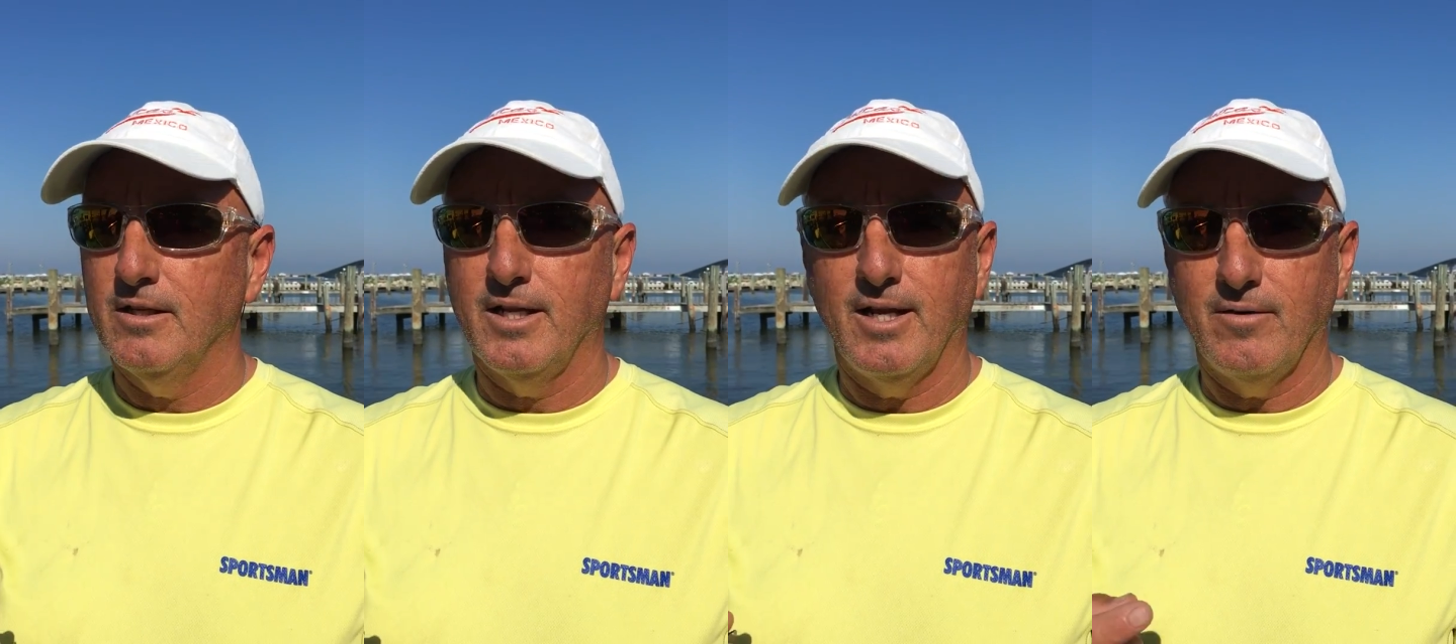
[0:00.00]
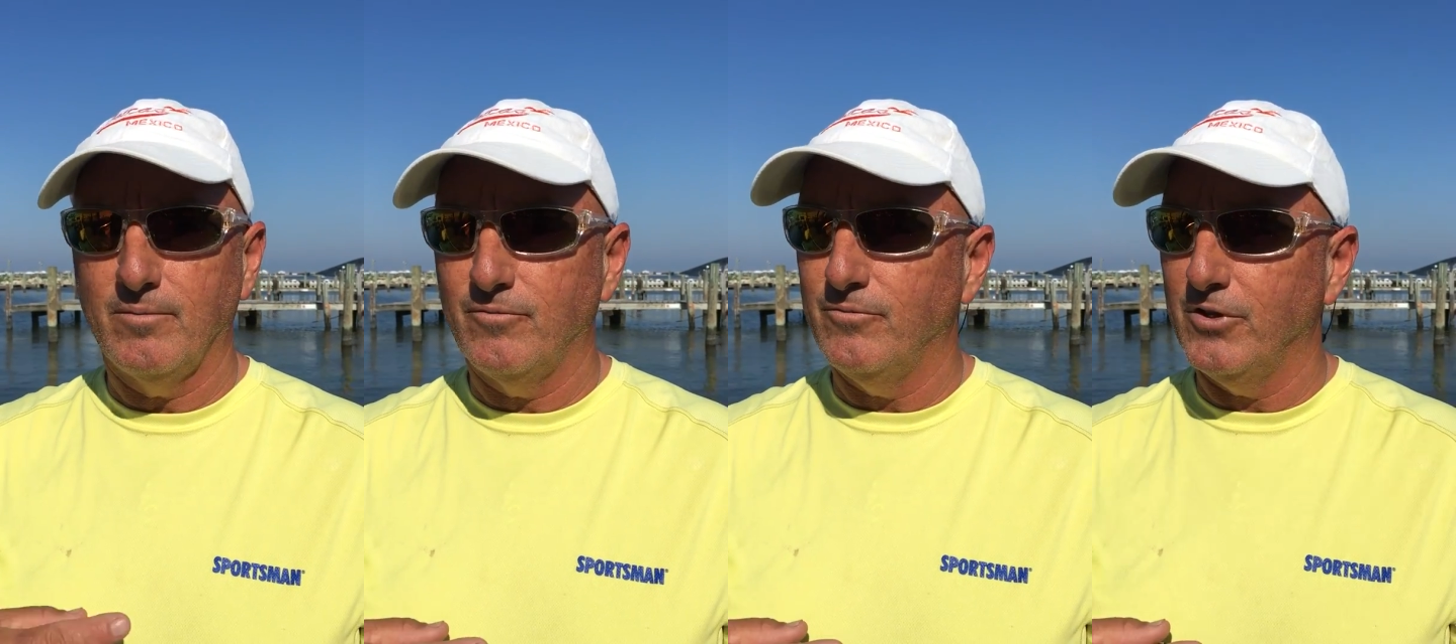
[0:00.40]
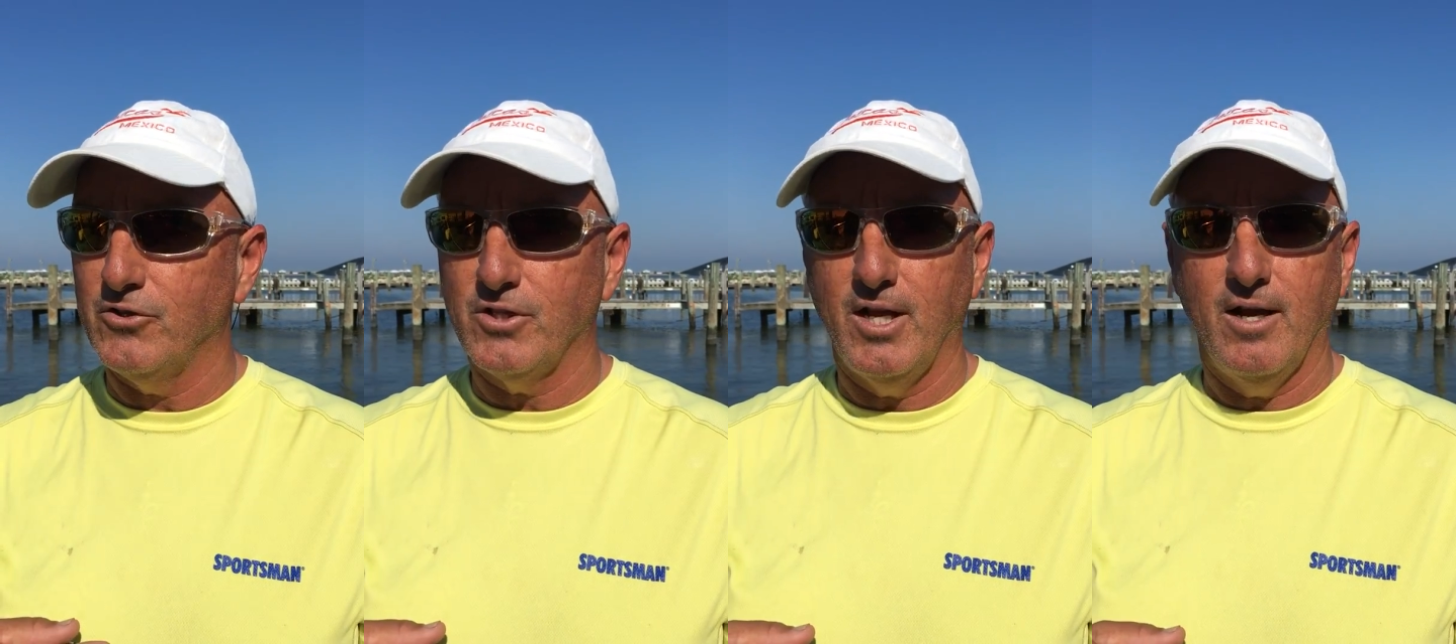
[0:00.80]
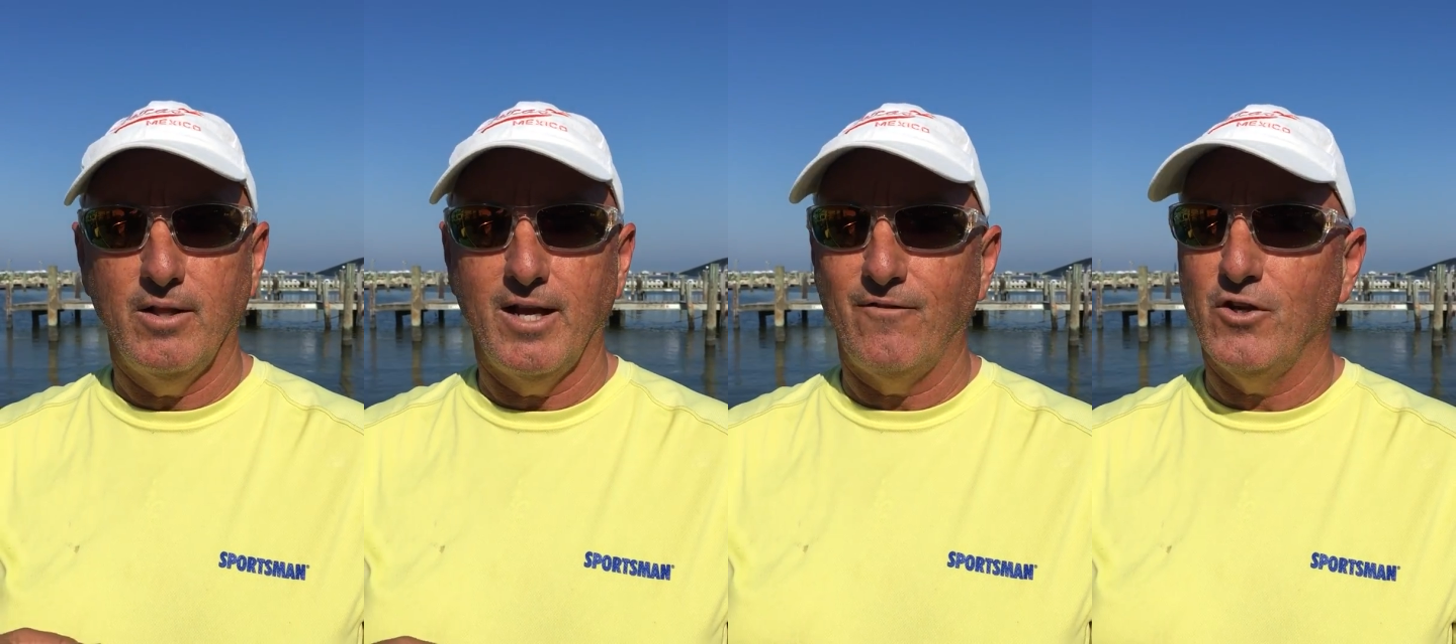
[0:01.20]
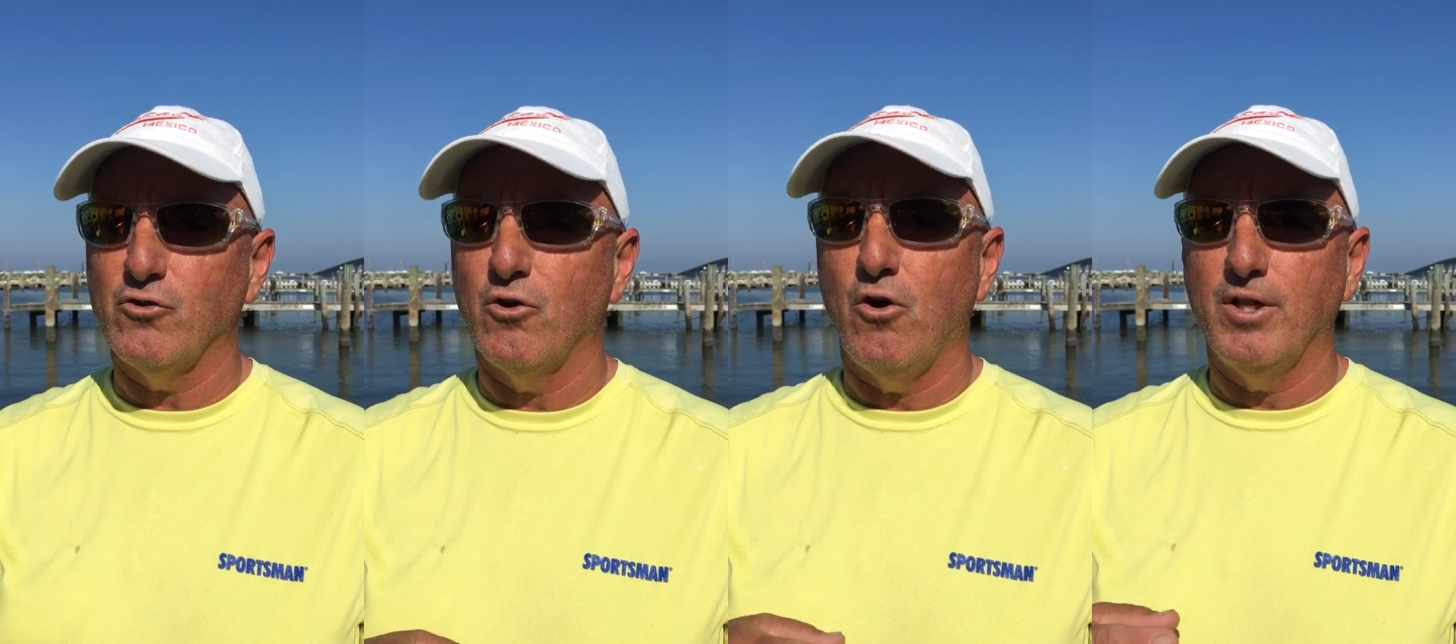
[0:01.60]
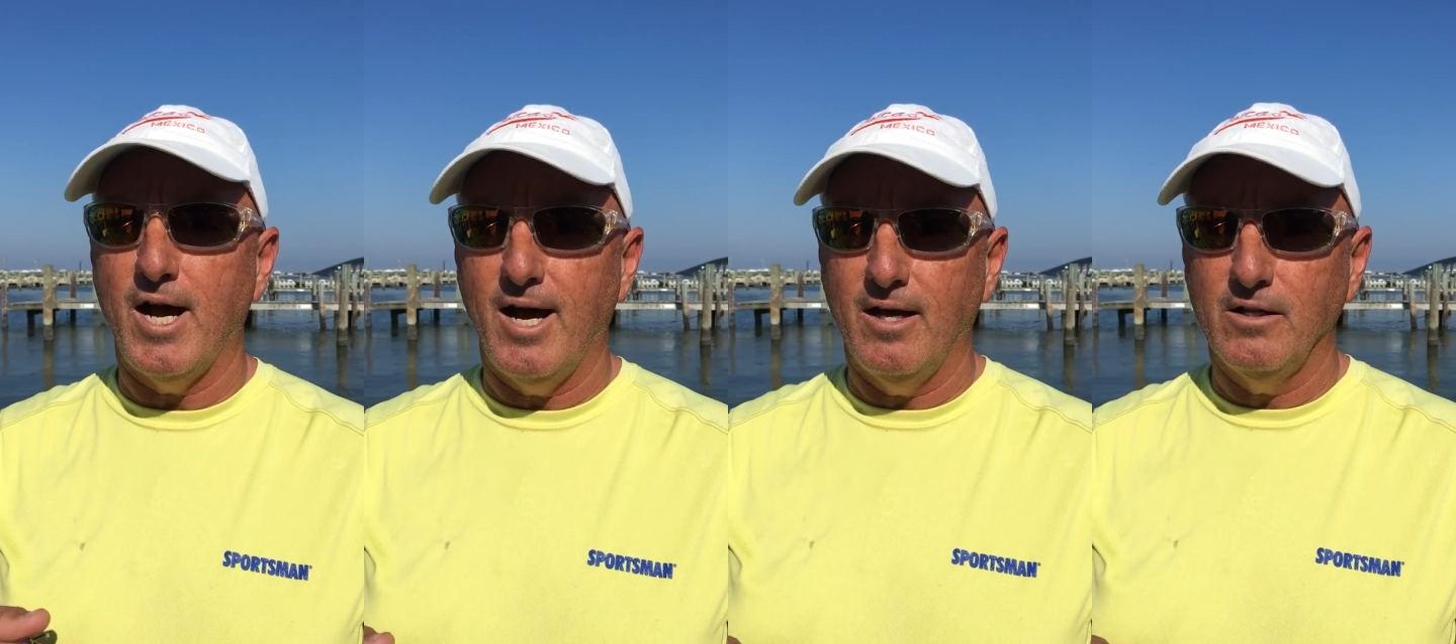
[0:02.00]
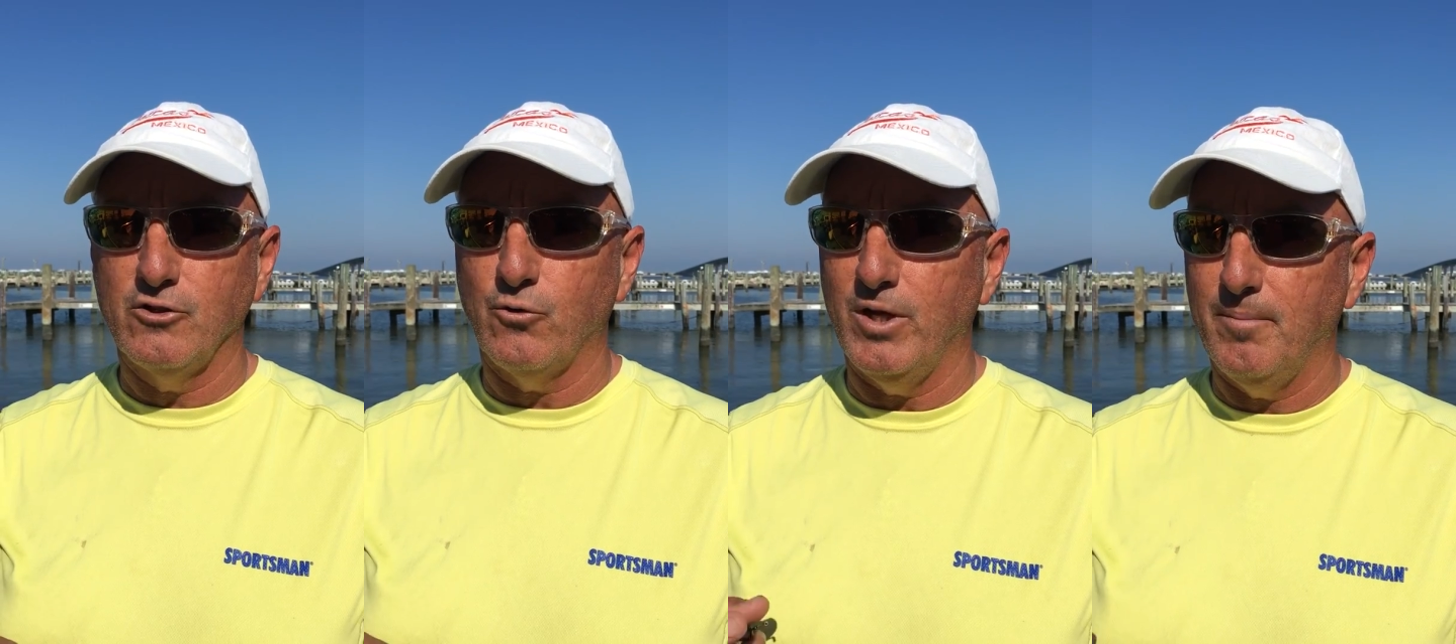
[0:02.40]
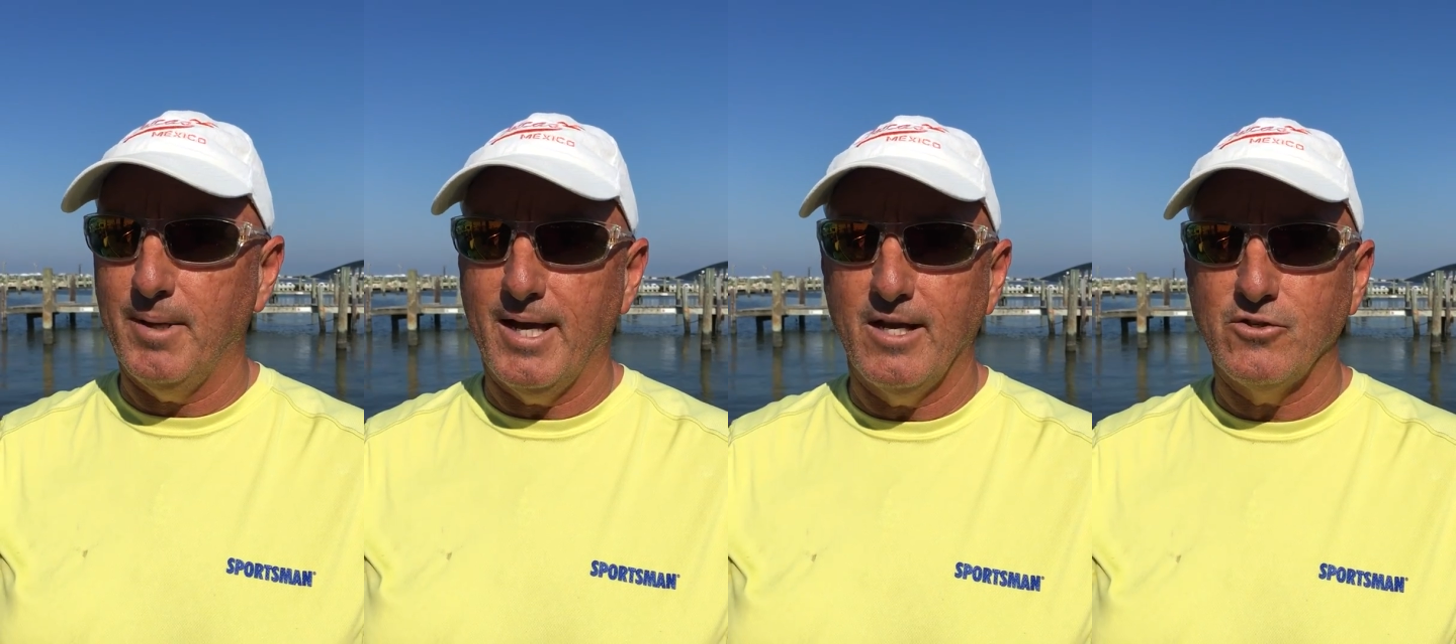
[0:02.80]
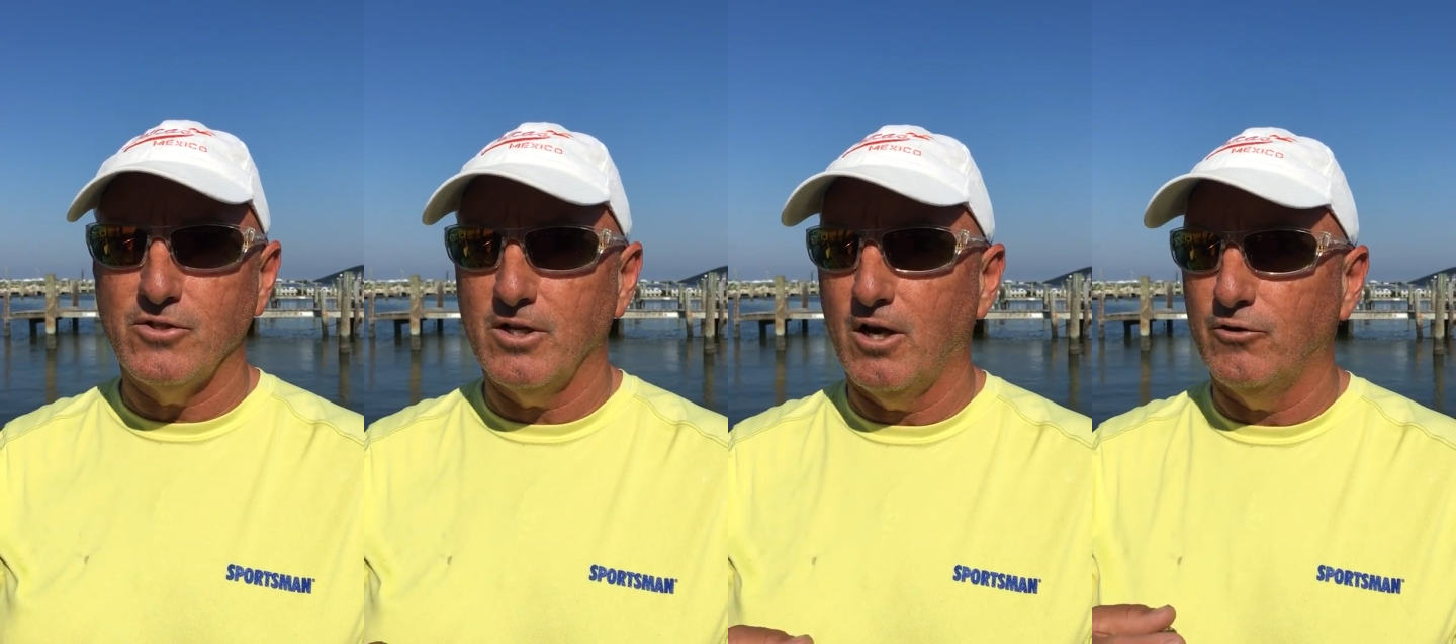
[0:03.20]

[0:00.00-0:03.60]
They got fish there. They got fish on all the islands, Queen Bass,